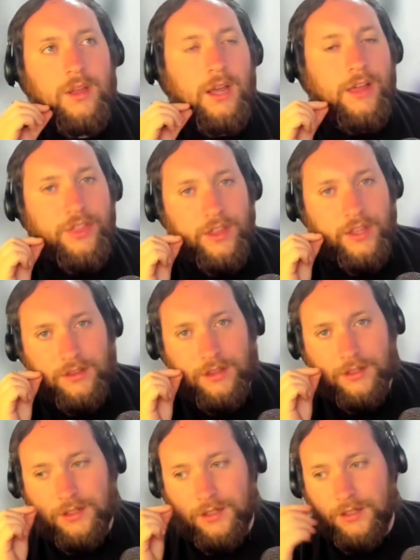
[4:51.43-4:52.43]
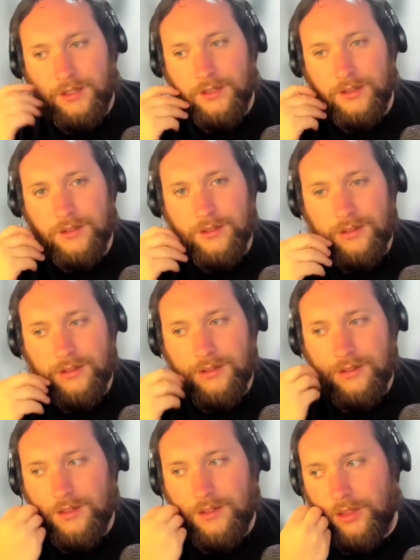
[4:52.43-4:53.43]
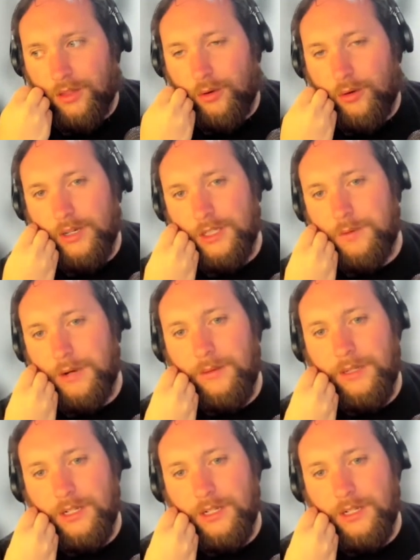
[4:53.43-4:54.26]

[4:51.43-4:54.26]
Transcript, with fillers: I think that the the authorities probably